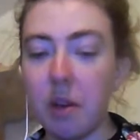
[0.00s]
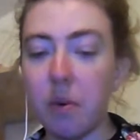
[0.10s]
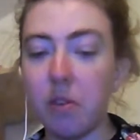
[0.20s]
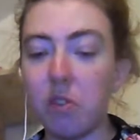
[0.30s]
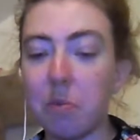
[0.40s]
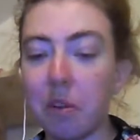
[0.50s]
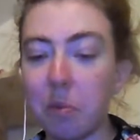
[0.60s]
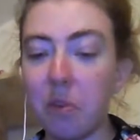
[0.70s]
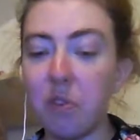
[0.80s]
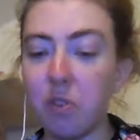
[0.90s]
He was
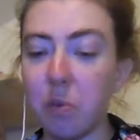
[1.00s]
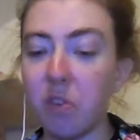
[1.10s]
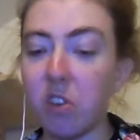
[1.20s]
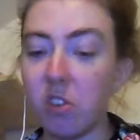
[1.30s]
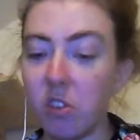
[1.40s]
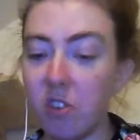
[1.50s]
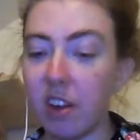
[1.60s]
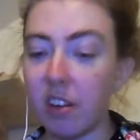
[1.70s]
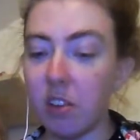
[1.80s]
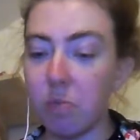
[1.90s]
responsible for some of
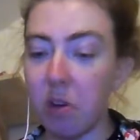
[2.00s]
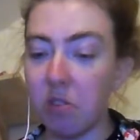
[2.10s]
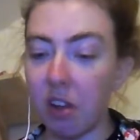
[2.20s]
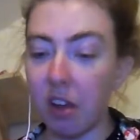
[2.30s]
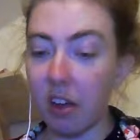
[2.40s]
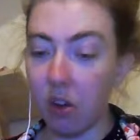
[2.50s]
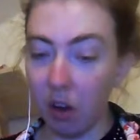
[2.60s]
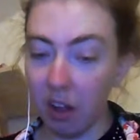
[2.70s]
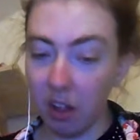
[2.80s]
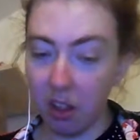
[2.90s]
Australia's most
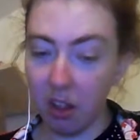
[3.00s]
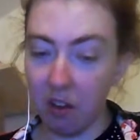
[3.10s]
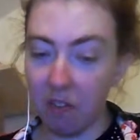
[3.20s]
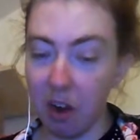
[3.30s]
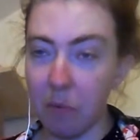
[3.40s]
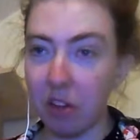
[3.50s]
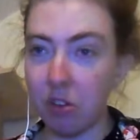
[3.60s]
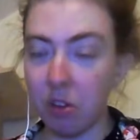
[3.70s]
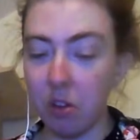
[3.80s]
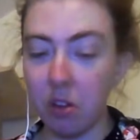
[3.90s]
iconic
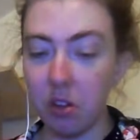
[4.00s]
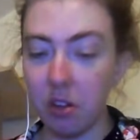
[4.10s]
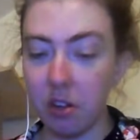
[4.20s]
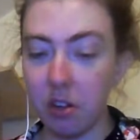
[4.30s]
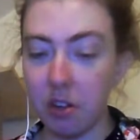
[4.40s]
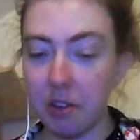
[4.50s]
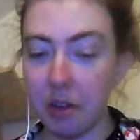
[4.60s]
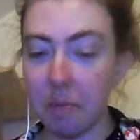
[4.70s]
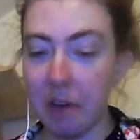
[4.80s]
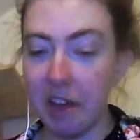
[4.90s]
environmental
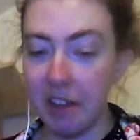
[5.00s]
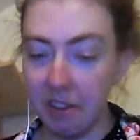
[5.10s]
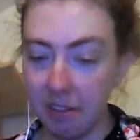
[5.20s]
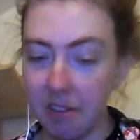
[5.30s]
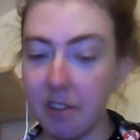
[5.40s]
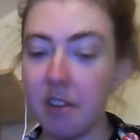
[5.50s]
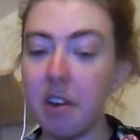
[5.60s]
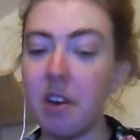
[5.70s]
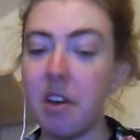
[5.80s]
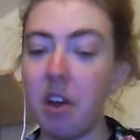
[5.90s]
campaigns.
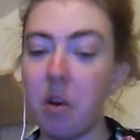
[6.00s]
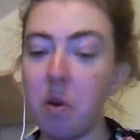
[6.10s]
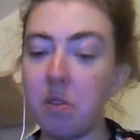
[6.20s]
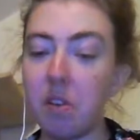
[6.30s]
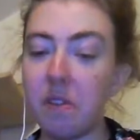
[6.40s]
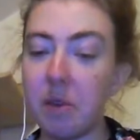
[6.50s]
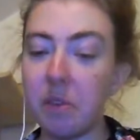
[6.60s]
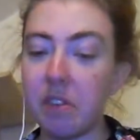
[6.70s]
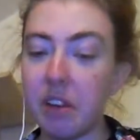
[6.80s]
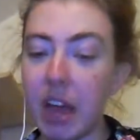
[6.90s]
He also
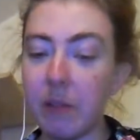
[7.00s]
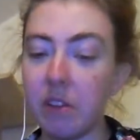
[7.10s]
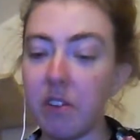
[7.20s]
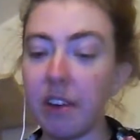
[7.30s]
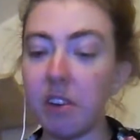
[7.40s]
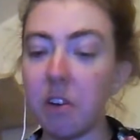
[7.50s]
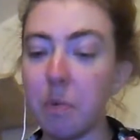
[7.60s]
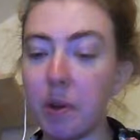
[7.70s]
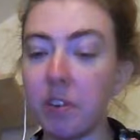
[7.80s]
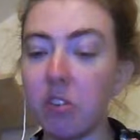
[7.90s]
famously came to the
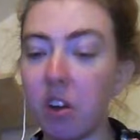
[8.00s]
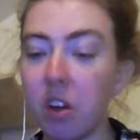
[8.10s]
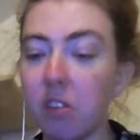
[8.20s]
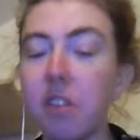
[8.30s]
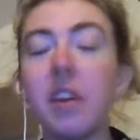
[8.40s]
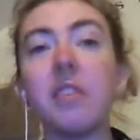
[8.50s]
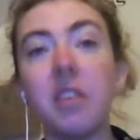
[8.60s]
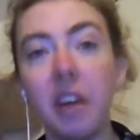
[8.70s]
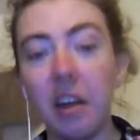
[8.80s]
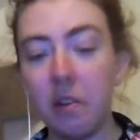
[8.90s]
rescue of Prince Charles in
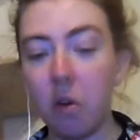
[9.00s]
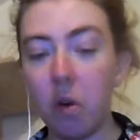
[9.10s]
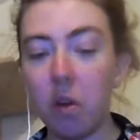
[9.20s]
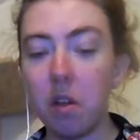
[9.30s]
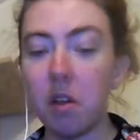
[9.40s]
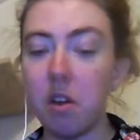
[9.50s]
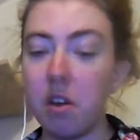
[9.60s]
1994.